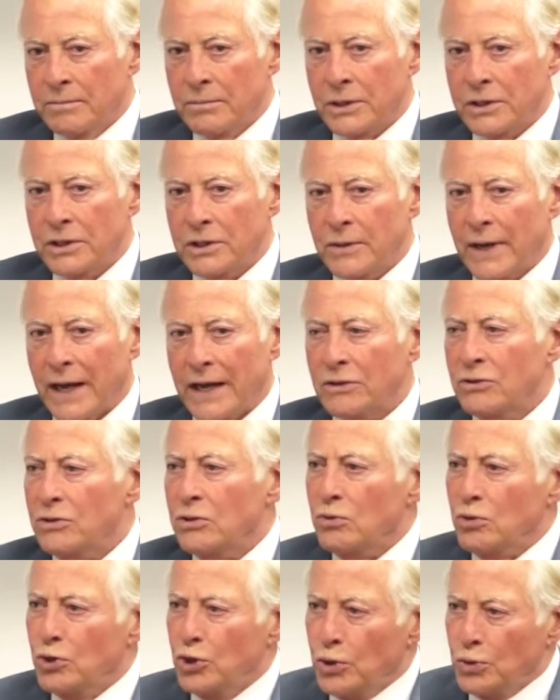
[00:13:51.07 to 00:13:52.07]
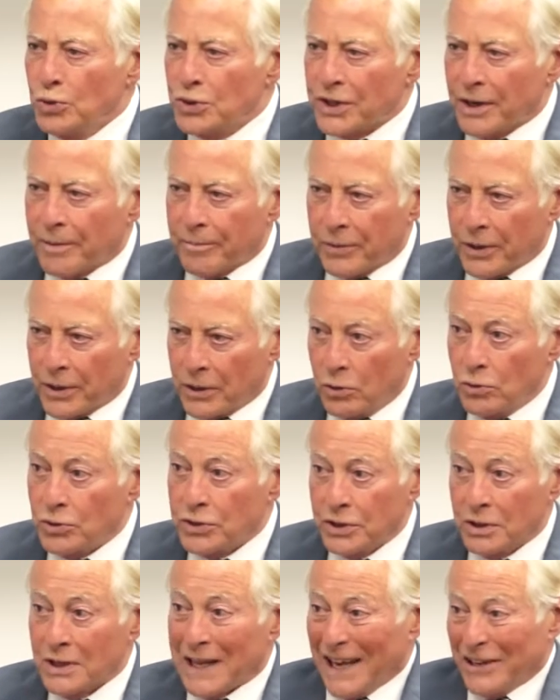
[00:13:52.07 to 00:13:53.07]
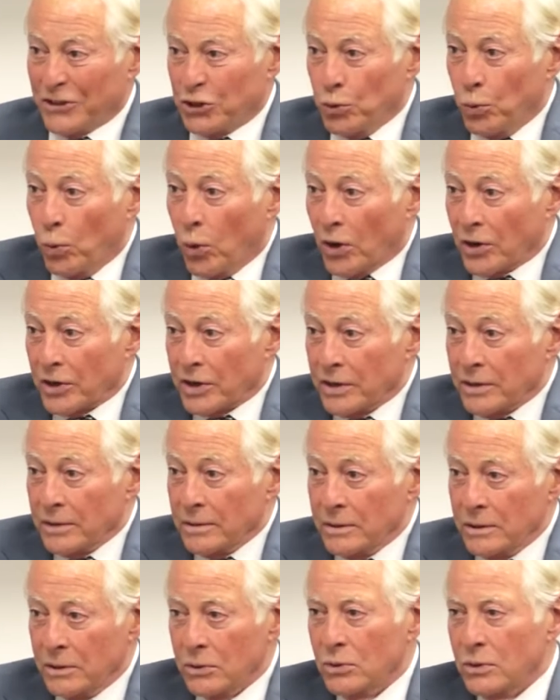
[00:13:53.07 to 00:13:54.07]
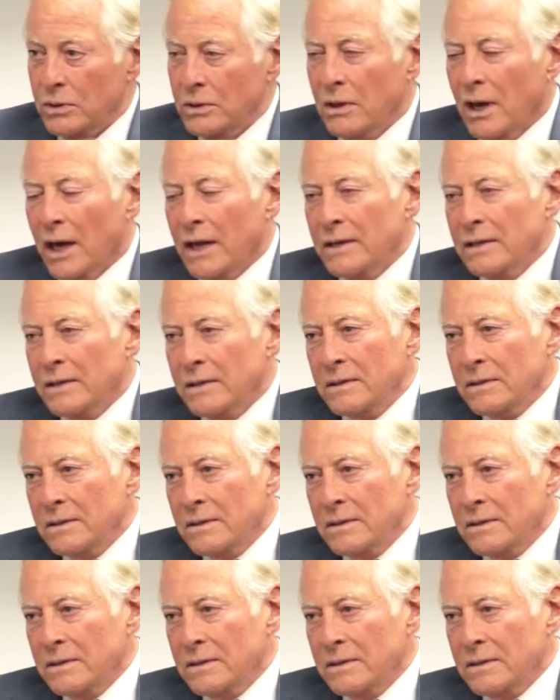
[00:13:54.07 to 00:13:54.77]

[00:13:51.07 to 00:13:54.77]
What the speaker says: but you had to do something, you still had to work, you could not